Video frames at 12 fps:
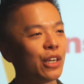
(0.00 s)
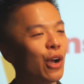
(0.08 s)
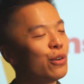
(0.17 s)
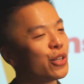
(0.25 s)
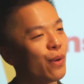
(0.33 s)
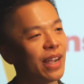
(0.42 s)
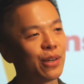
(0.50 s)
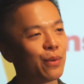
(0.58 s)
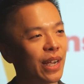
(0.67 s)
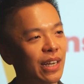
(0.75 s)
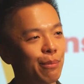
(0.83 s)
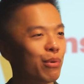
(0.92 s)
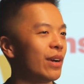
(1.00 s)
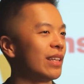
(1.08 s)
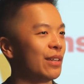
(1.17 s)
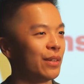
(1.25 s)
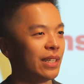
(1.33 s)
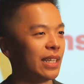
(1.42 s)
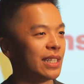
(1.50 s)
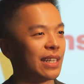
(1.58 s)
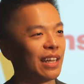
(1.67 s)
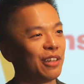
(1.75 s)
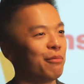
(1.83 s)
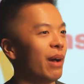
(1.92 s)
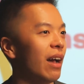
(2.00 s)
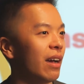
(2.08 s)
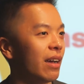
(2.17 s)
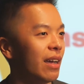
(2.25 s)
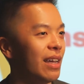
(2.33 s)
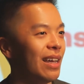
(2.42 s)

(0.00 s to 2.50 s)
go try to write a prelude in the style of Bach.